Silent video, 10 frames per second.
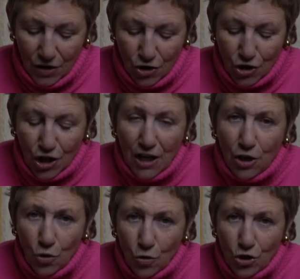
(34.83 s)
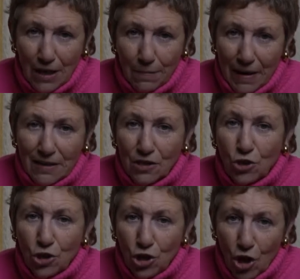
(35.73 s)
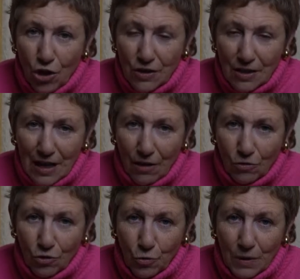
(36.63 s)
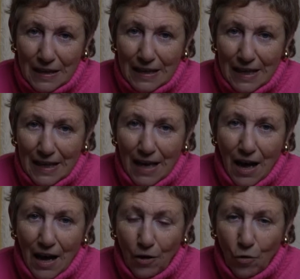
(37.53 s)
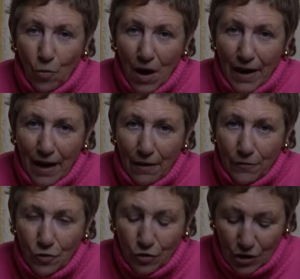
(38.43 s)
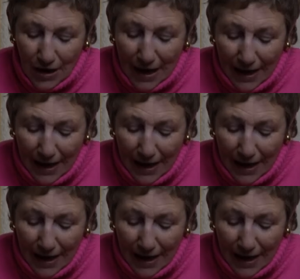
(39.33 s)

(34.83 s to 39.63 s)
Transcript: G usually makes a J sound with an E, I or Y after it.